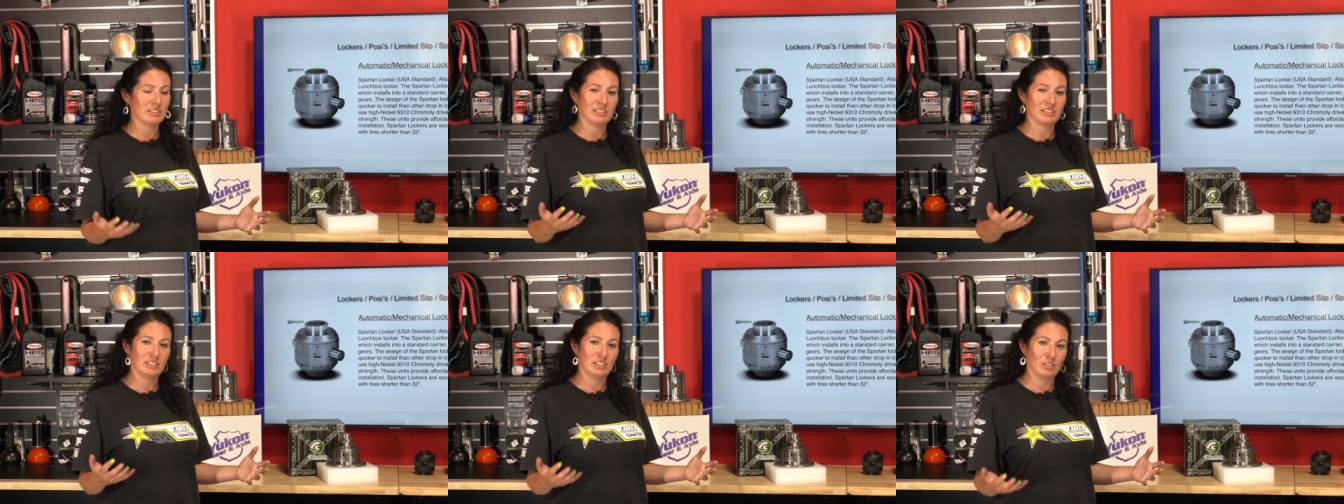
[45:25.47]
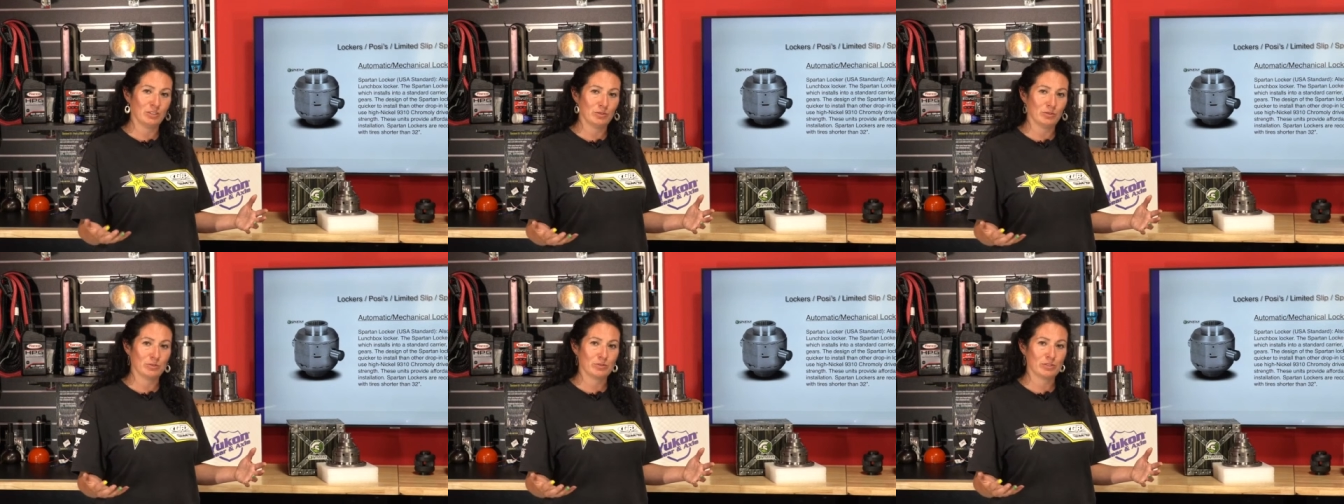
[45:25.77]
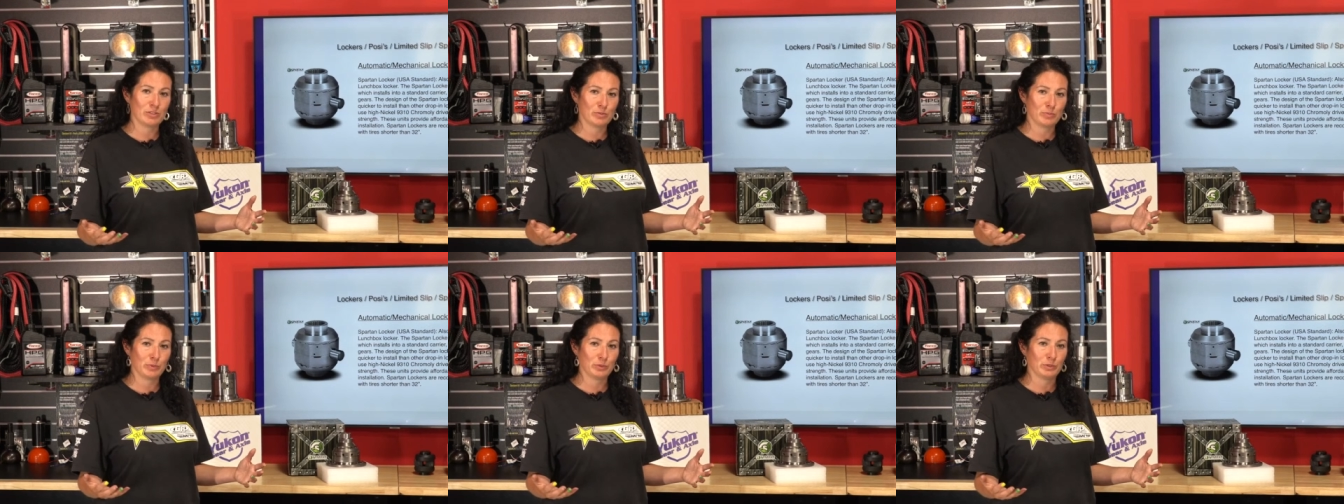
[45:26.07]
that use
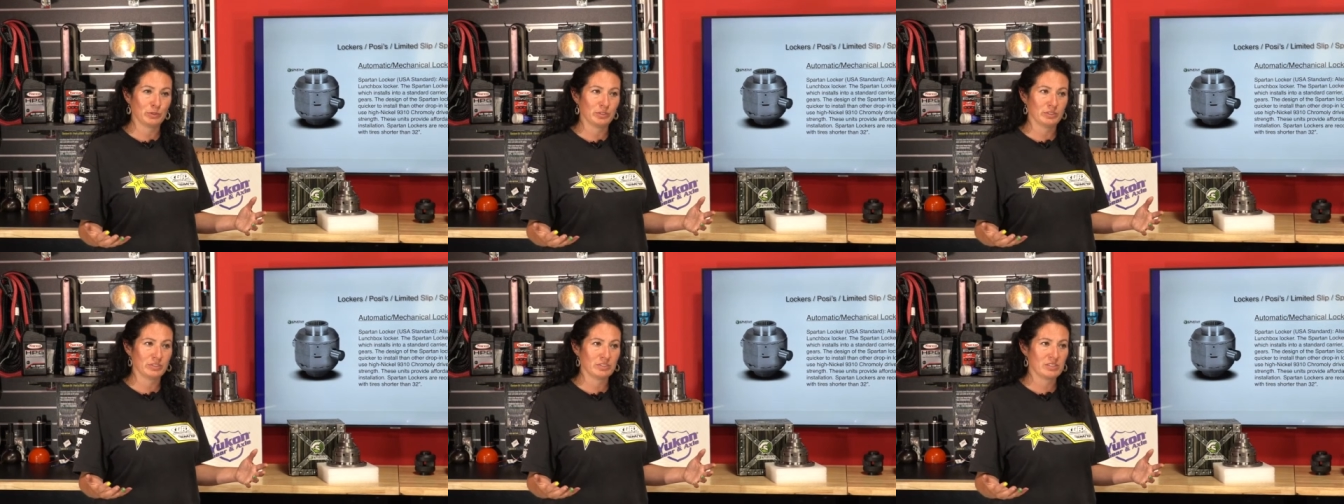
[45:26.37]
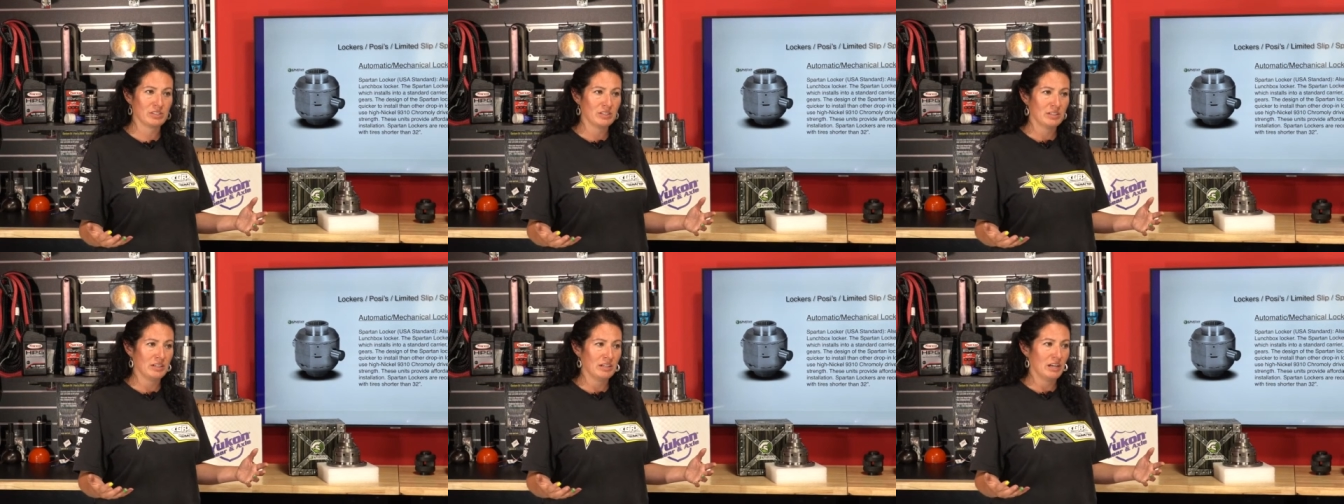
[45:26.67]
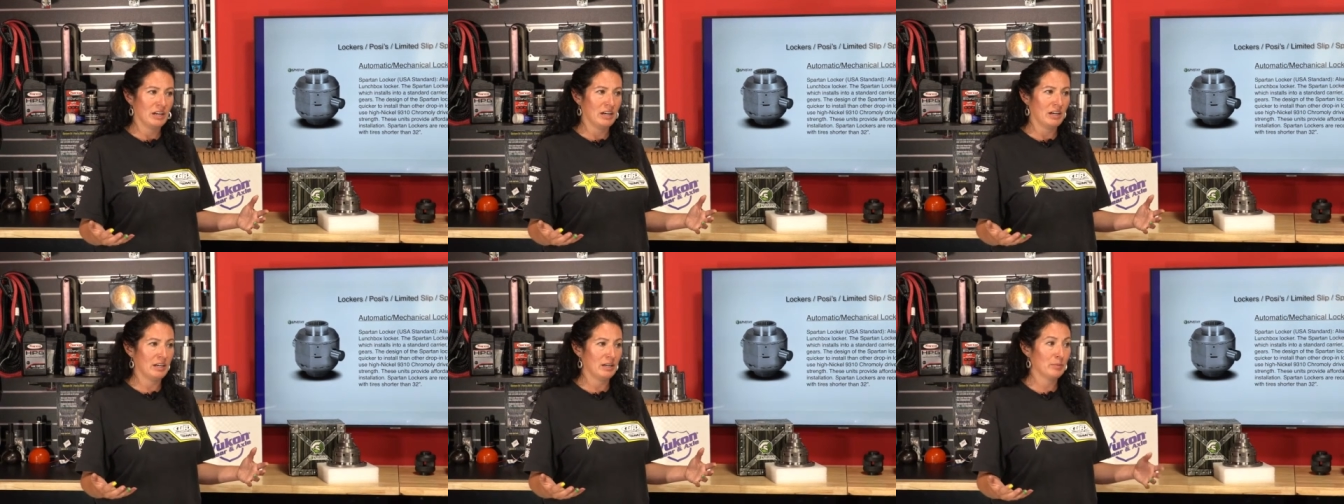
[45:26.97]
spools,
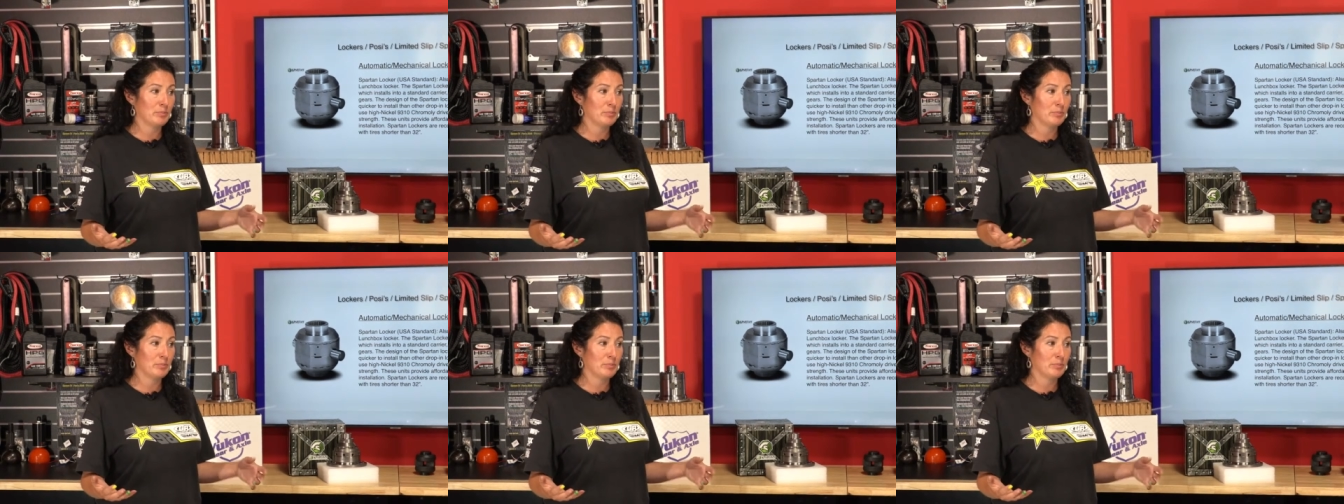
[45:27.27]
uh,